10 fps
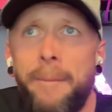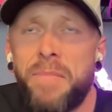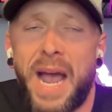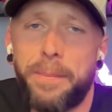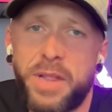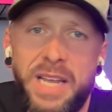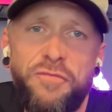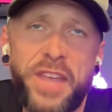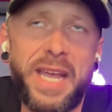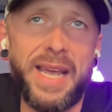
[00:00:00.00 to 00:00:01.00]
I believe
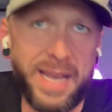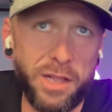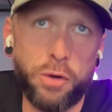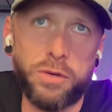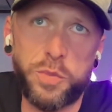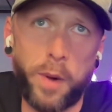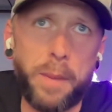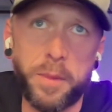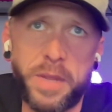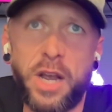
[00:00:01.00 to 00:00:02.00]
that Hitler was
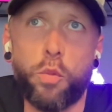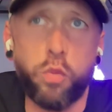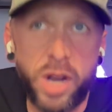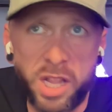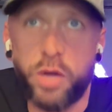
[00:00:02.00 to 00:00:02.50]
probably a really,